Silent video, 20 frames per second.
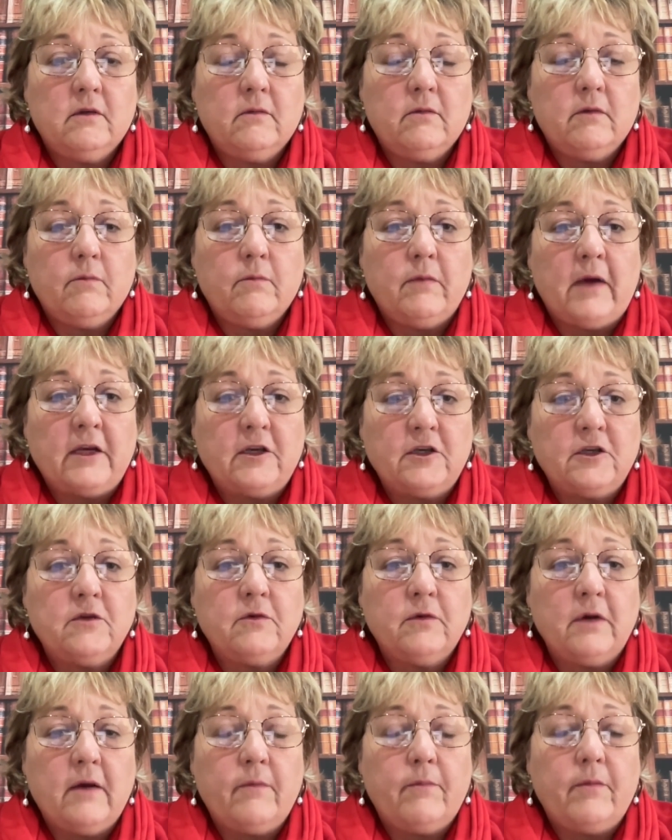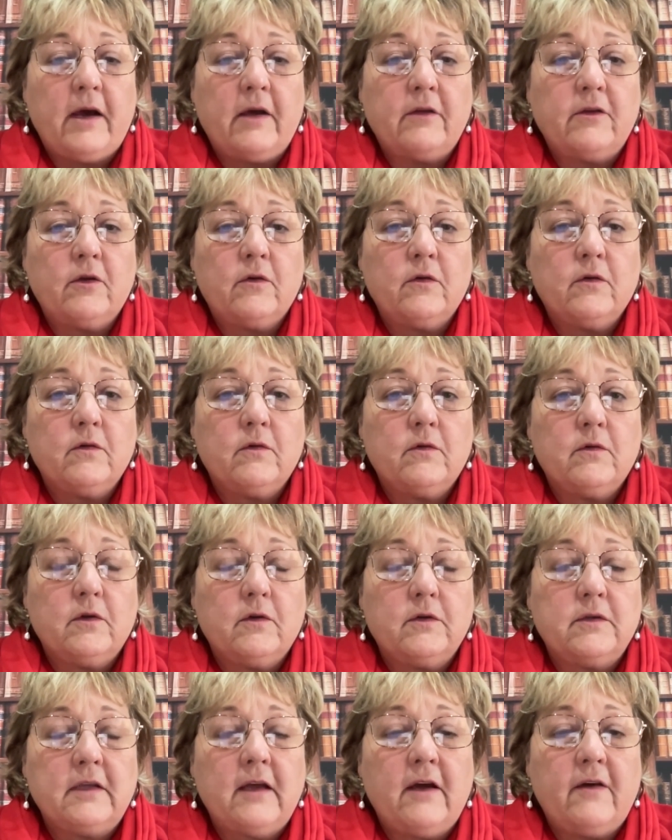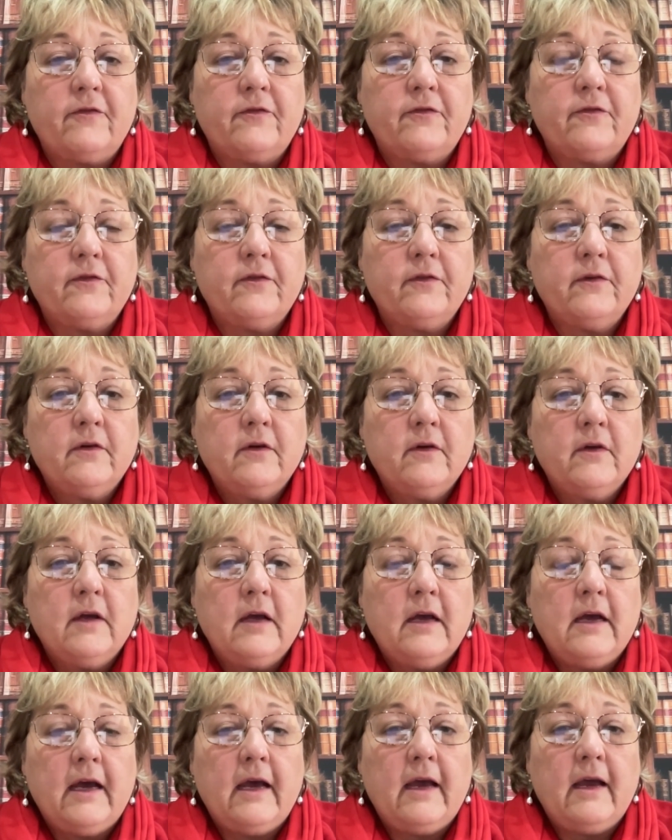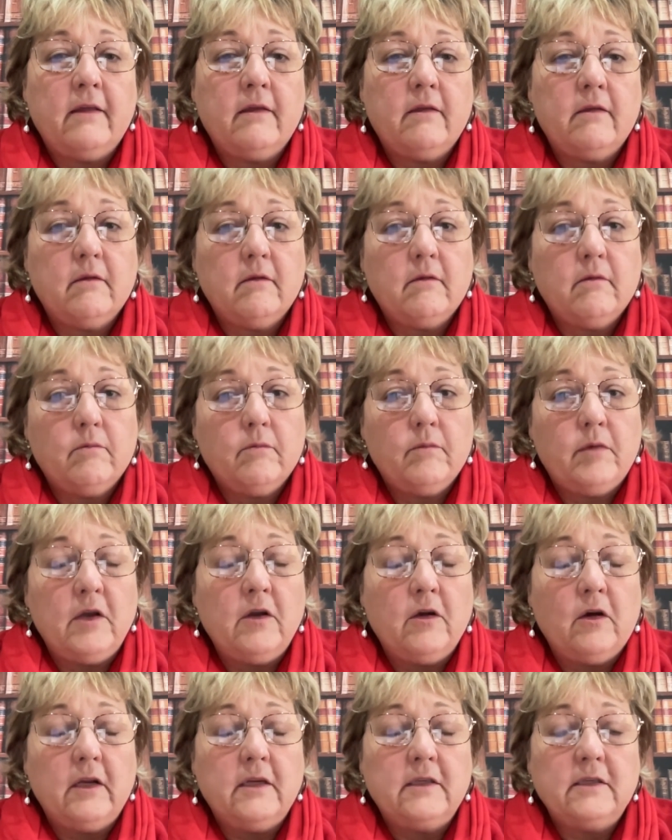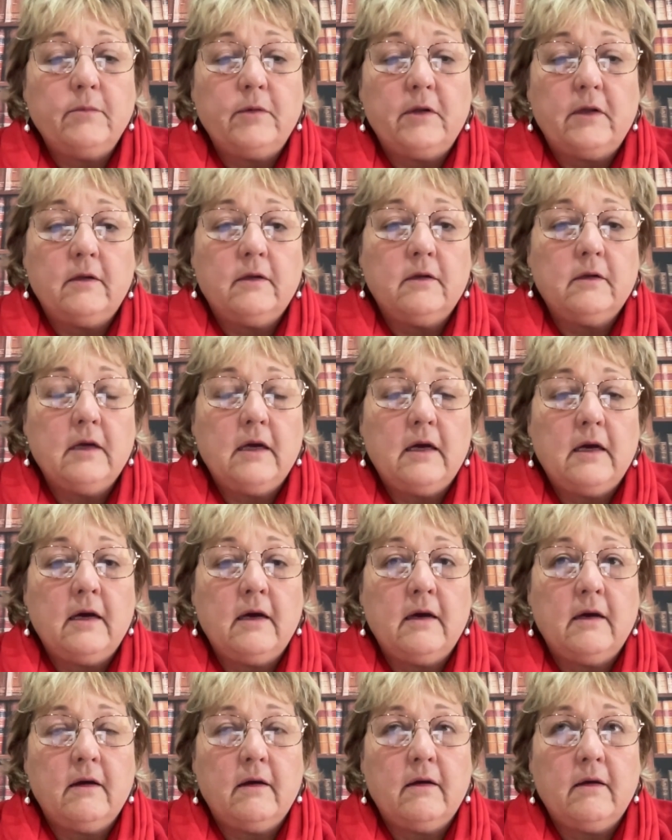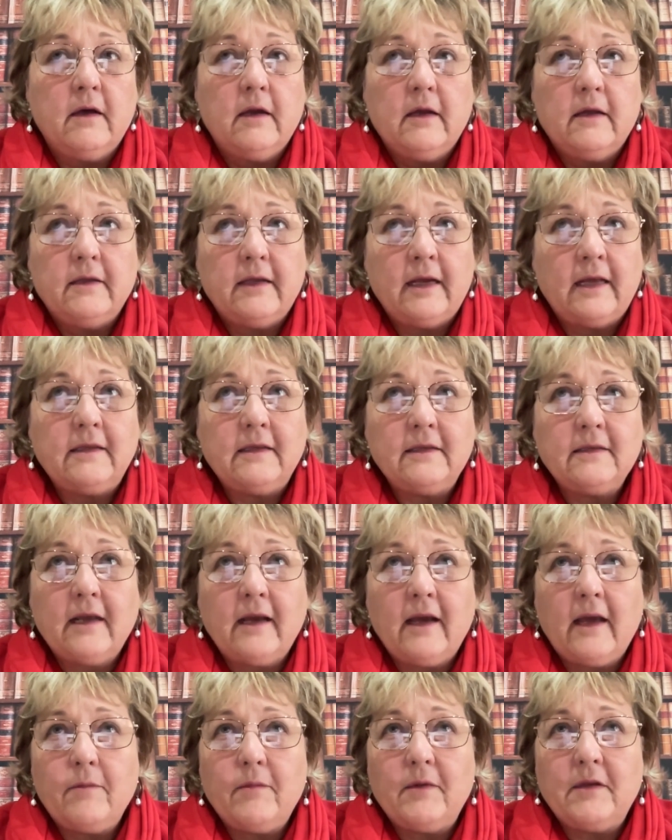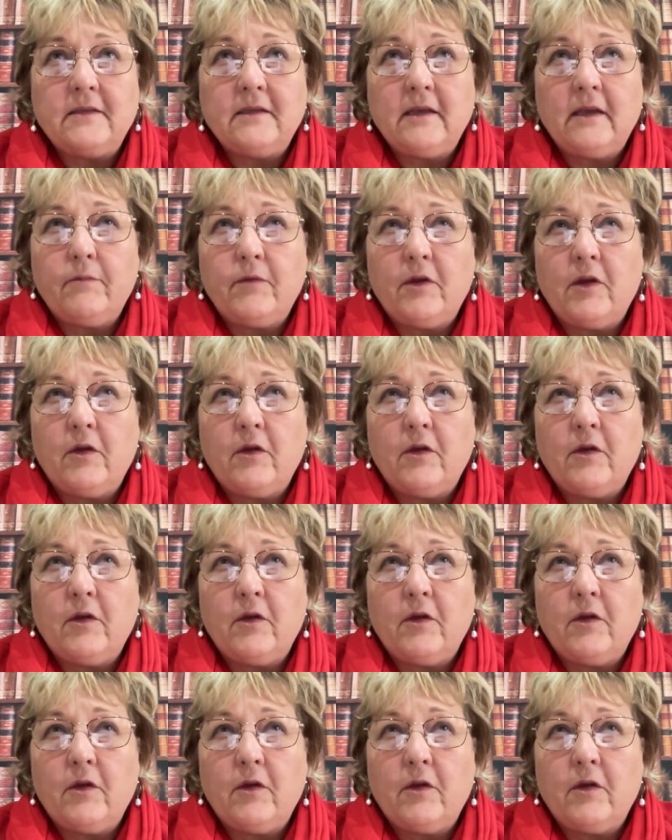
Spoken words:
Make sure about your stuff and be knowledgeable. That is the ABC.